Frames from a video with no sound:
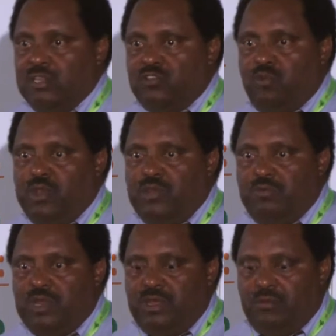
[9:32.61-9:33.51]
So
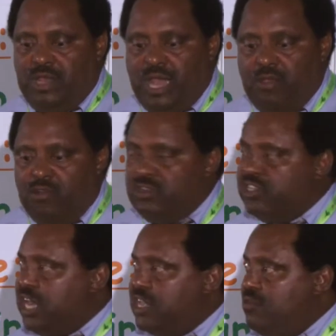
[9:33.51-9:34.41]
I always
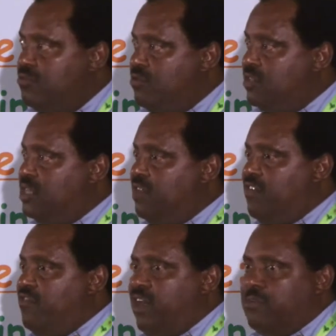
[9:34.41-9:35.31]
argue, don't give
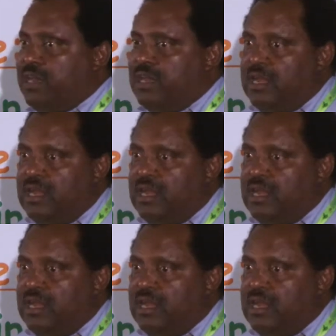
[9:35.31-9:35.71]
a farmer